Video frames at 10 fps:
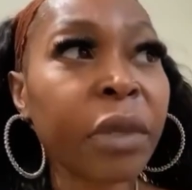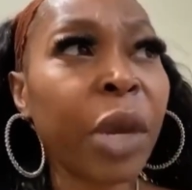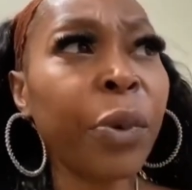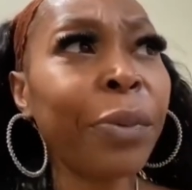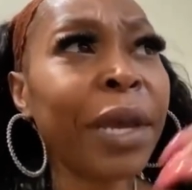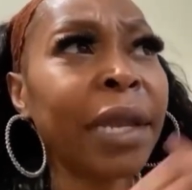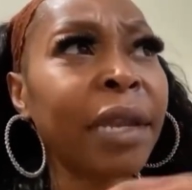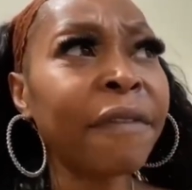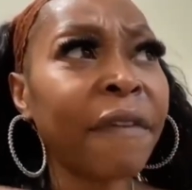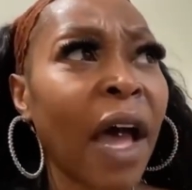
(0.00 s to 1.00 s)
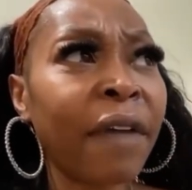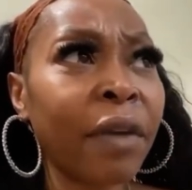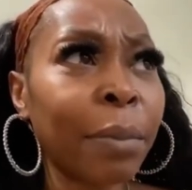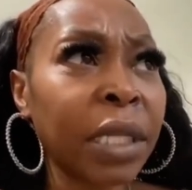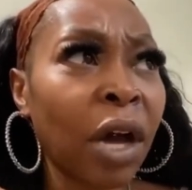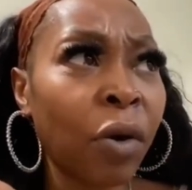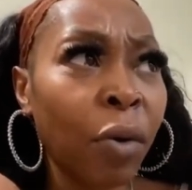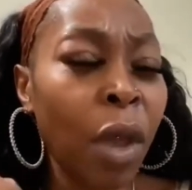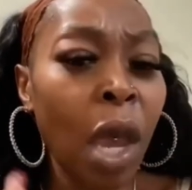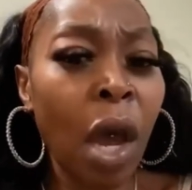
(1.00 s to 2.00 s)
We went into 5 and
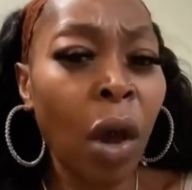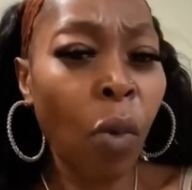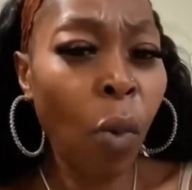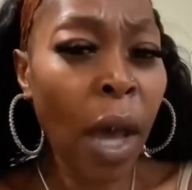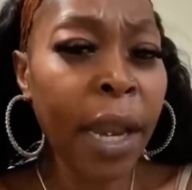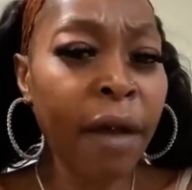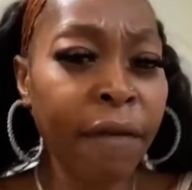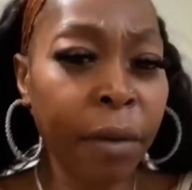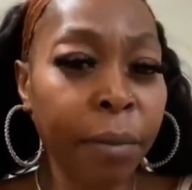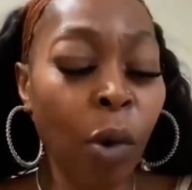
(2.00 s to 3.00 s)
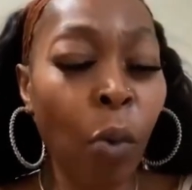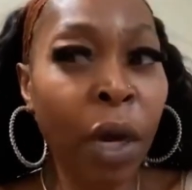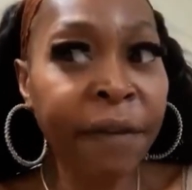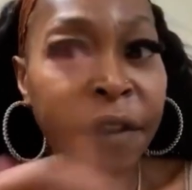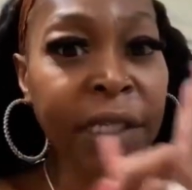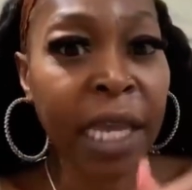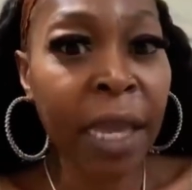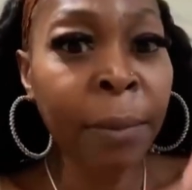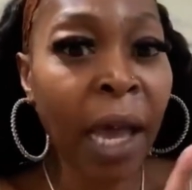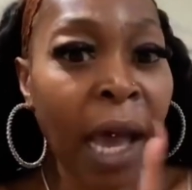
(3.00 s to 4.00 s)
below. One of the
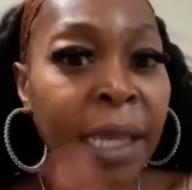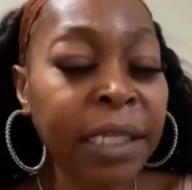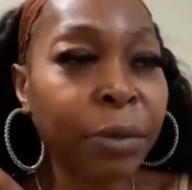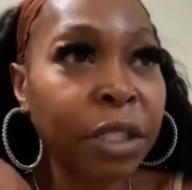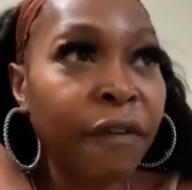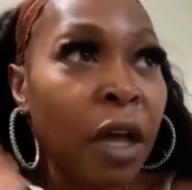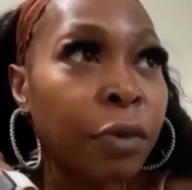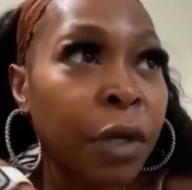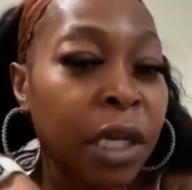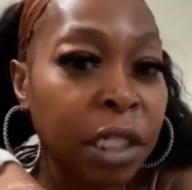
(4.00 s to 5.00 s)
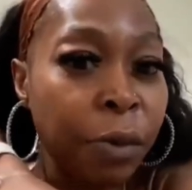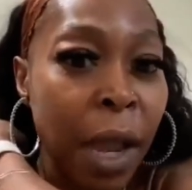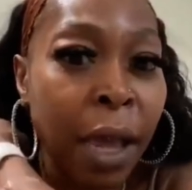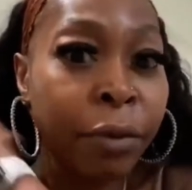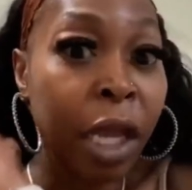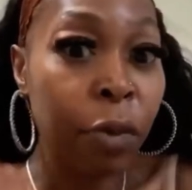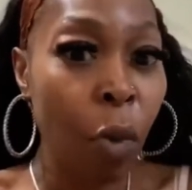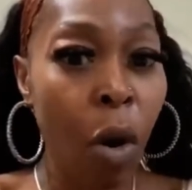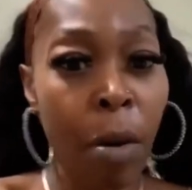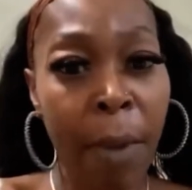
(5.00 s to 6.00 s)
same guys that was following us around in
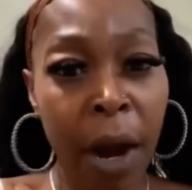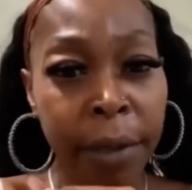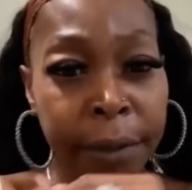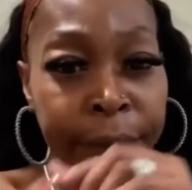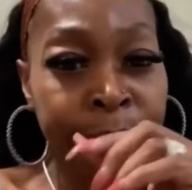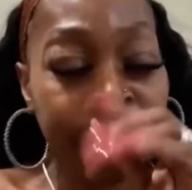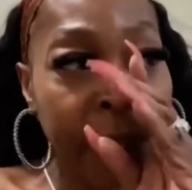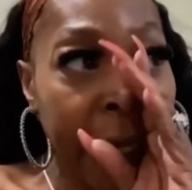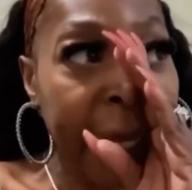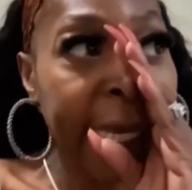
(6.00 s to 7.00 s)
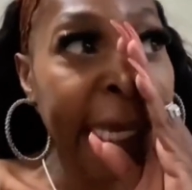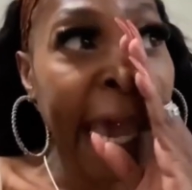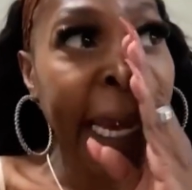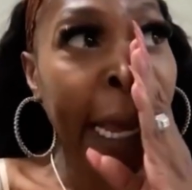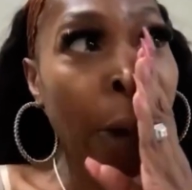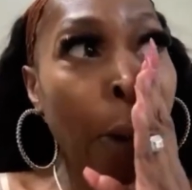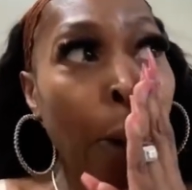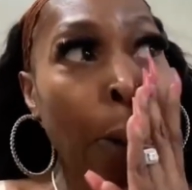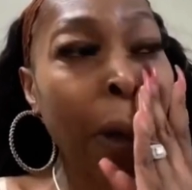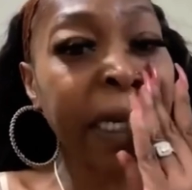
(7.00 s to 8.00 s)
Walmart, he got out
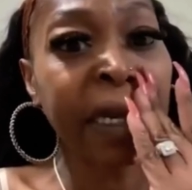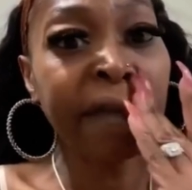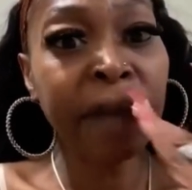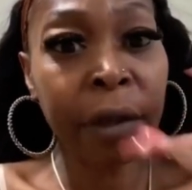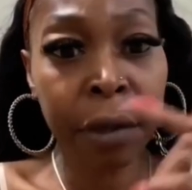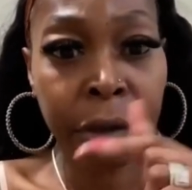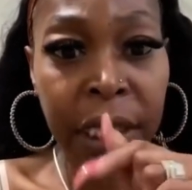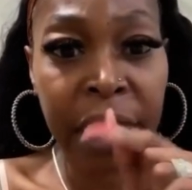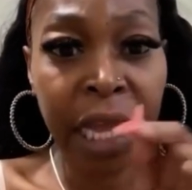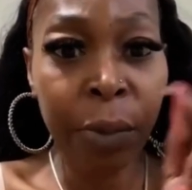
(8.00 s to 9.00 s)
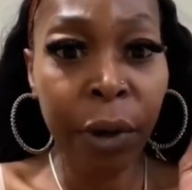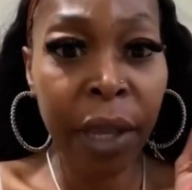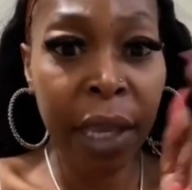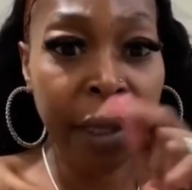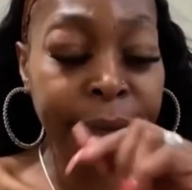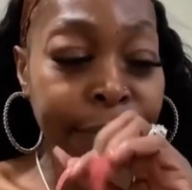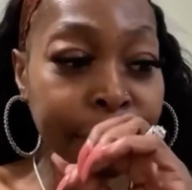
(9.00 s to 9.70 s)
one of the vehicles that they were in,